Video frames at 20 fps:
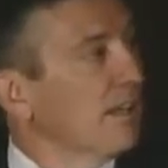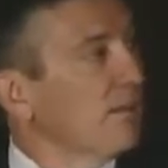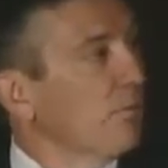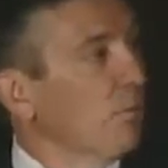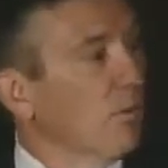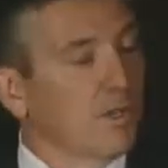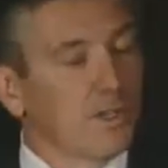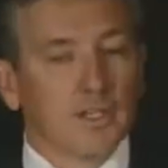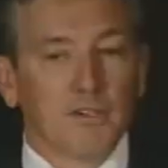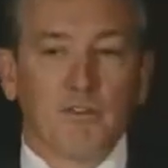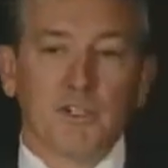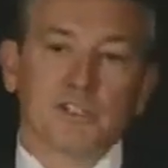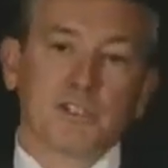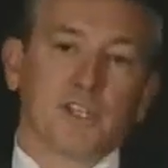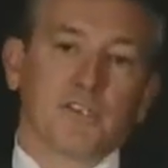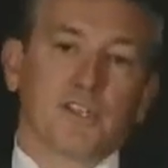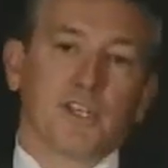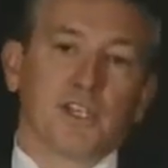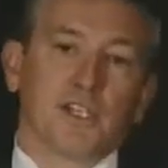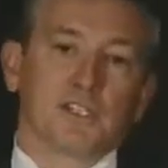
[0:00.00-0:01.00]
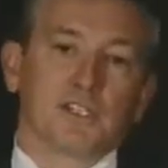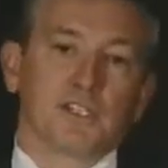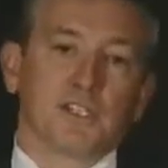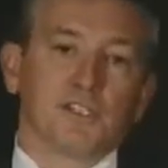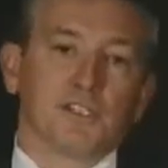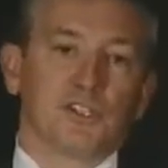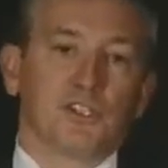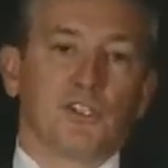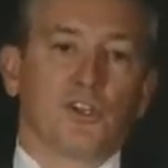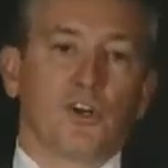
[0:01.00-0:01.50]
One of the interesting things
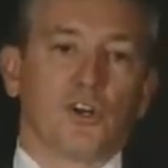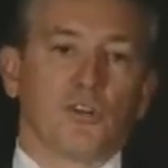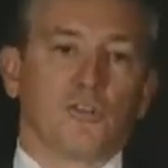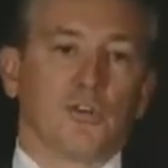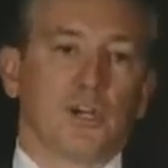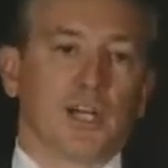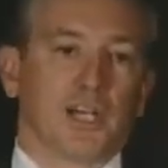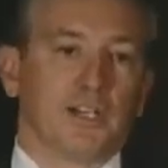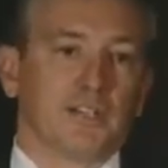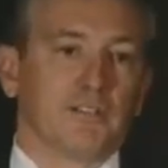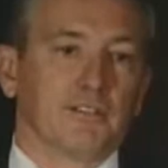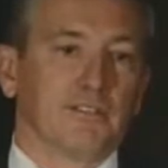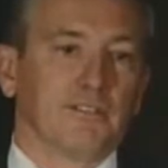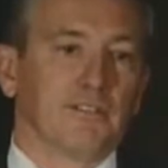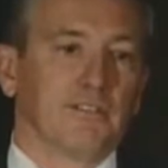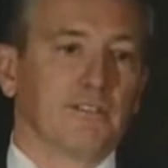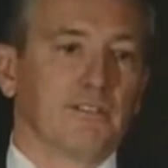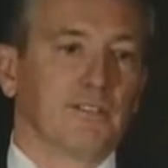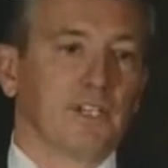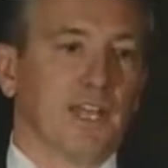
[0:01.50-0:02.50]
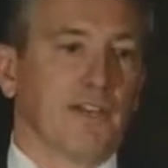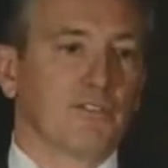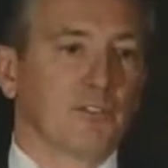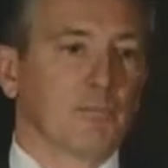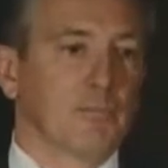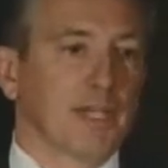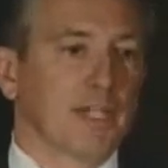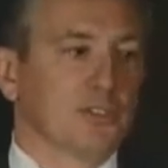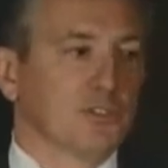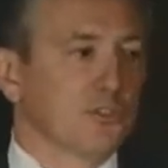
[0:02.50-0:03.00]
is the DART rate. You have to
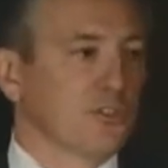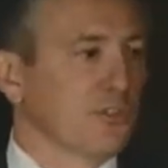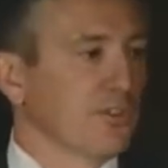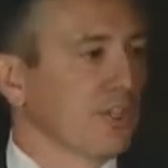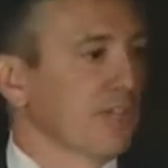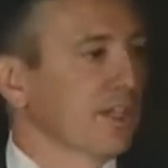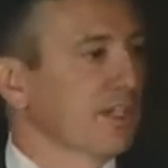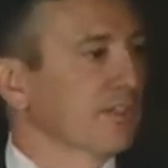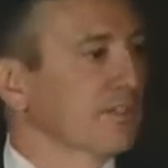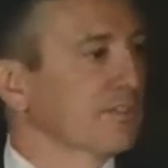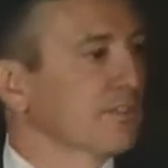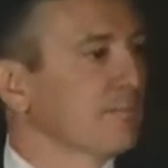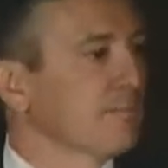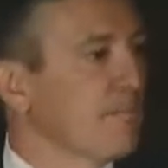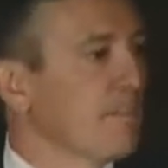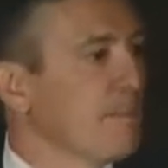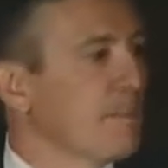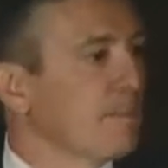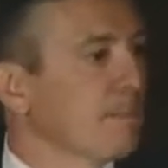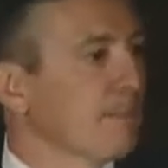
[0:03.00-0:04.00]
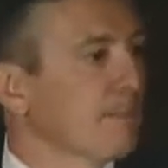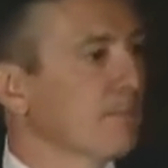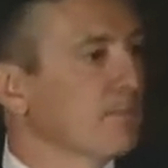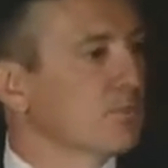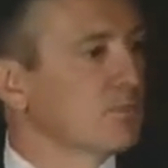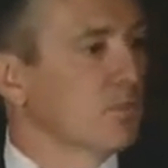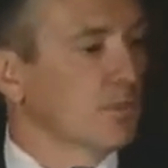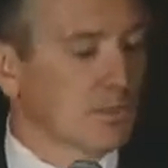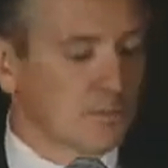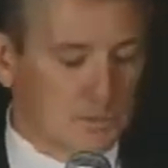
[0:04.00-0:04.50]
measure things. And
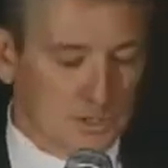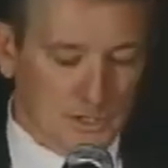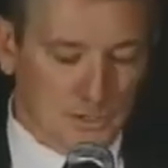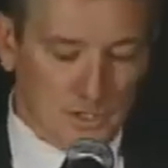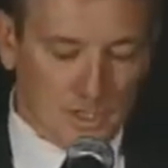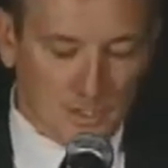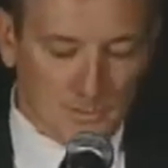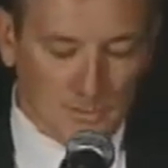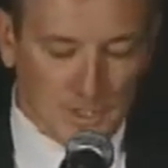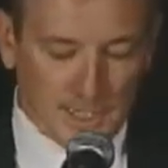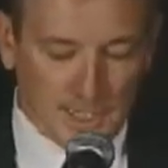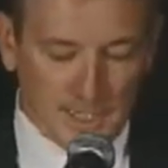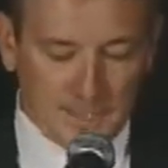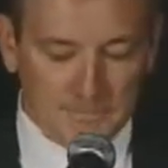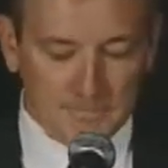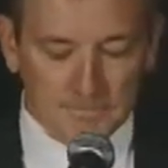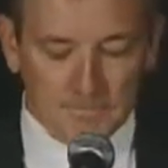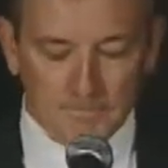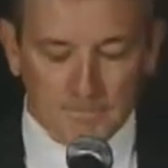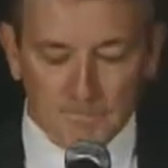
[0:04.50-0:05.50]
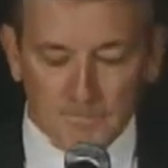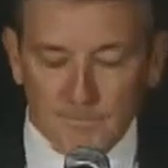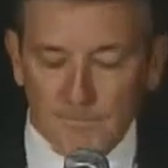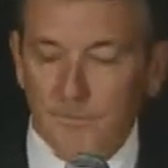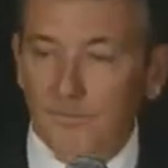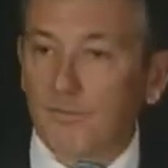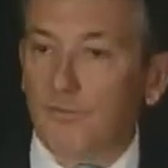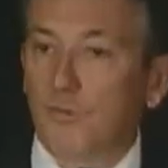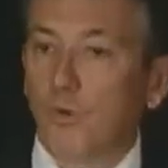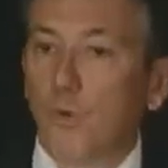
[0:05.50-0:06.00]
so here's the DART rate
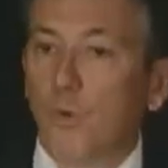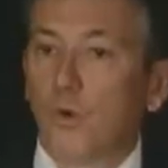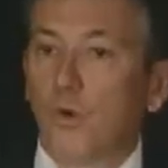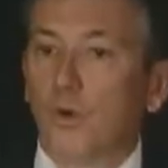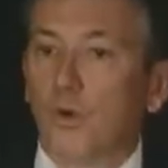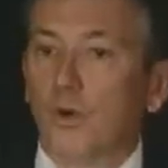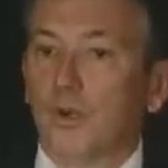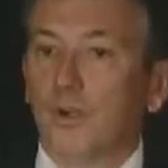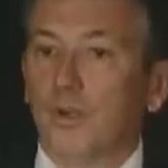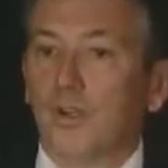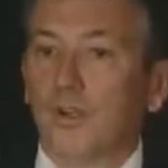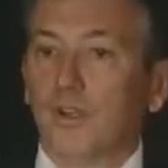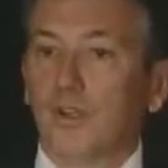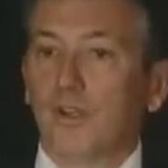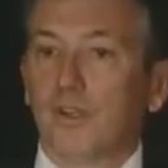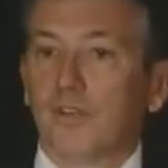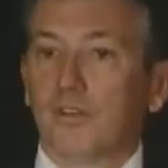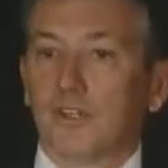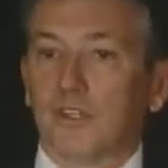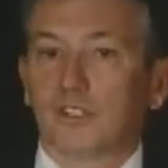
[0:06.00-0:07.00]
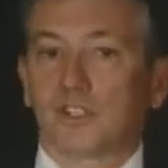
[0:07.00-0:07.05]
for the